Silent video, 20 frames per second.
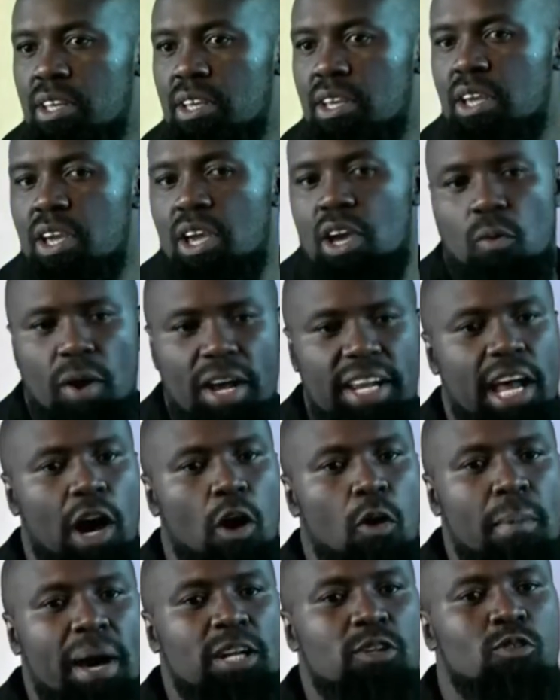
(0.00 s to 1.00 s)
When a
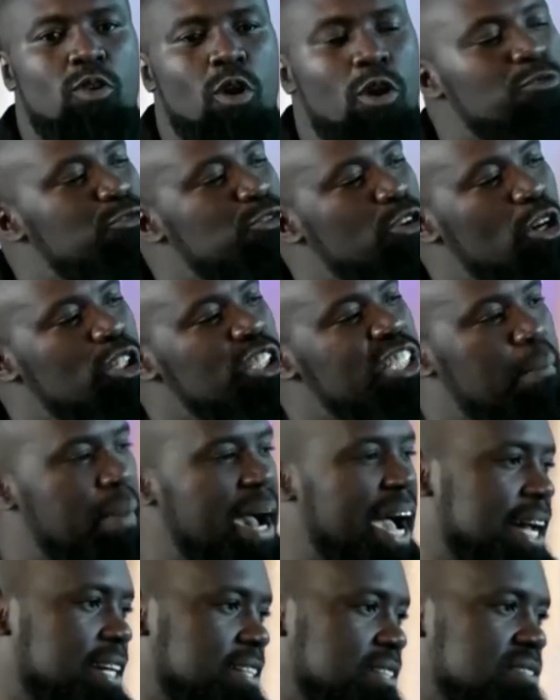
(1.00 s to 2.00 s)
woman confronts a man
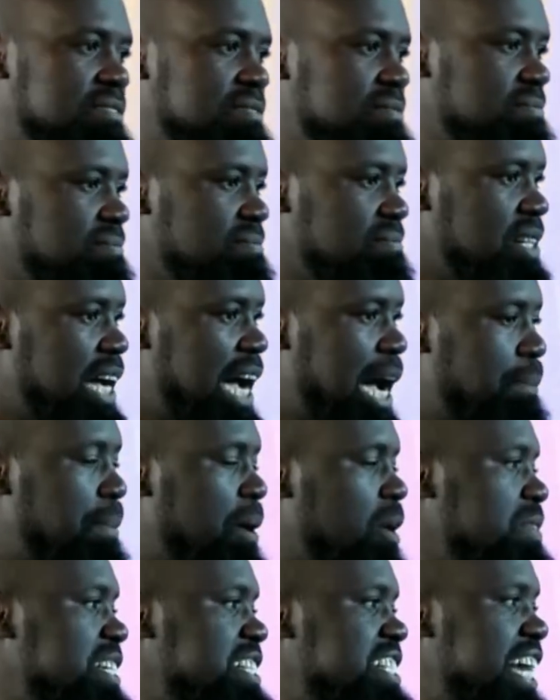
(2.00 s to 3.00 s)
about the
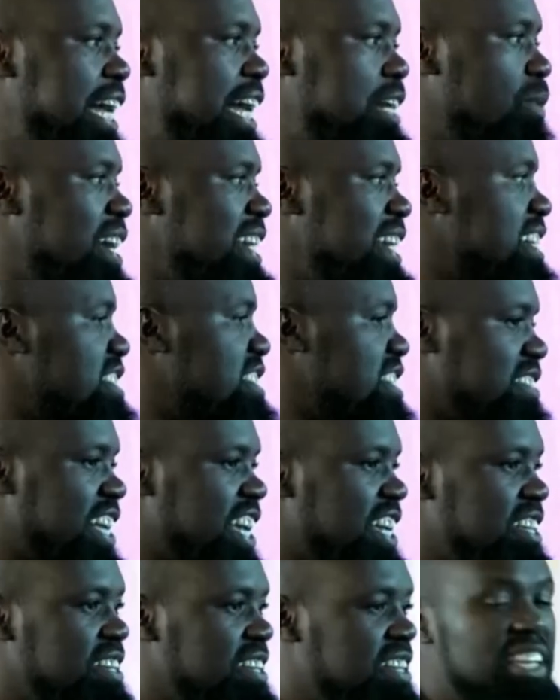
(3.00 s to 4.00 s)
child, what does she say?
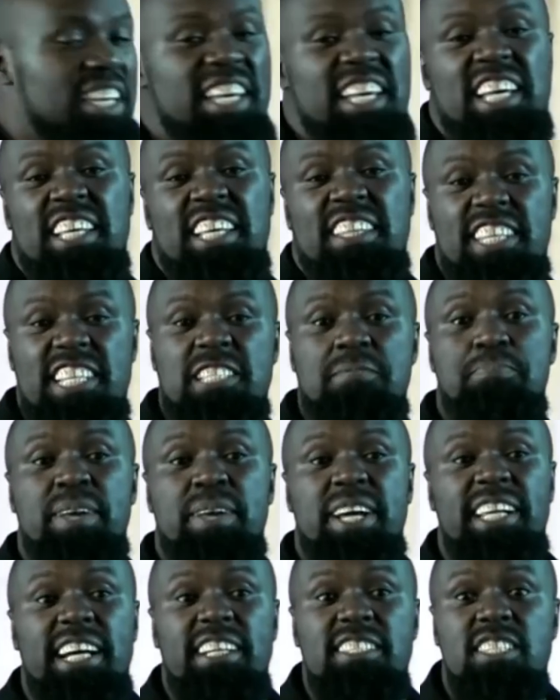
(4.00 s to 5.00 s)
This
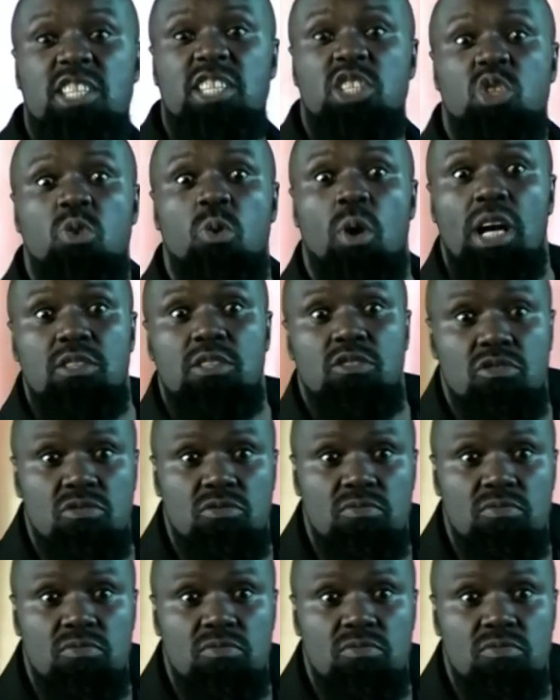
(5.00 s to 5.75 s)
pregnancy is yours.